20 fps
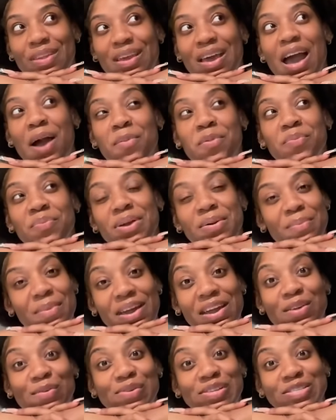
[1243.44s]
I'm going to be
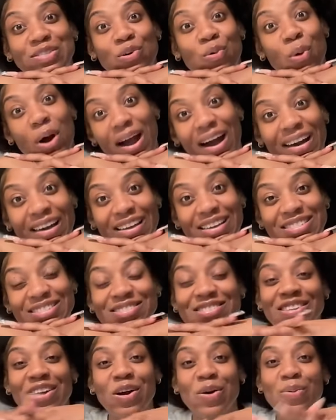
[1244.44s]
married twice.
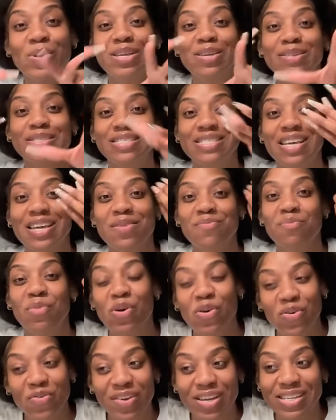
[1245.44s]
You know, when you see
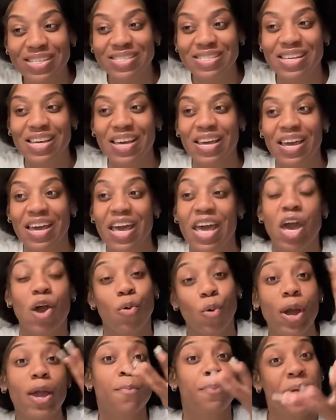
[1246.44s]
movies and
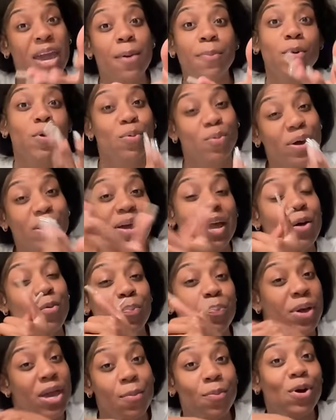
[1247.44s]
people
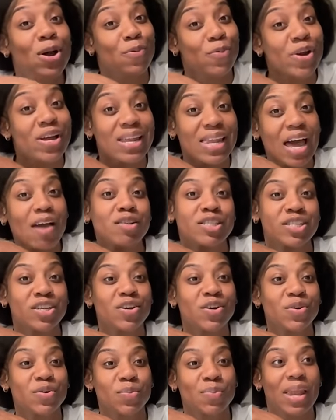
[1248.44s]
in real life too,
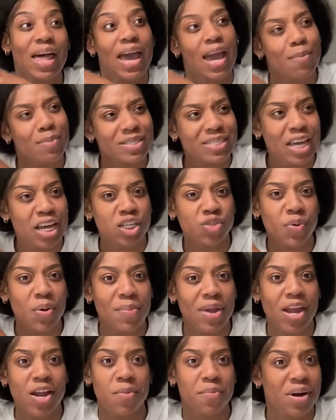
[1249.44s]
you be like, how many times you been
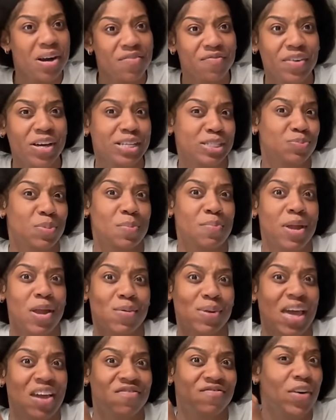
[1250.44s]
married? Motherfuckers been
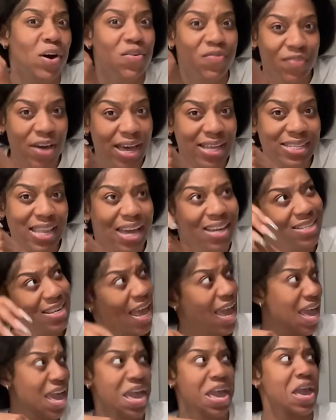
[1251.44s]
married like 4, 5, like,
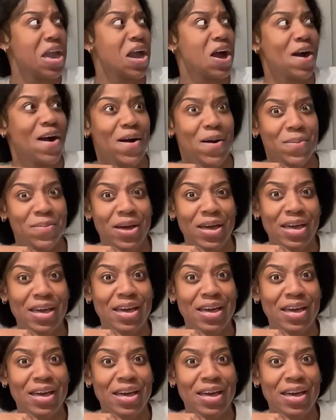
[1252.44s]
damn. 5,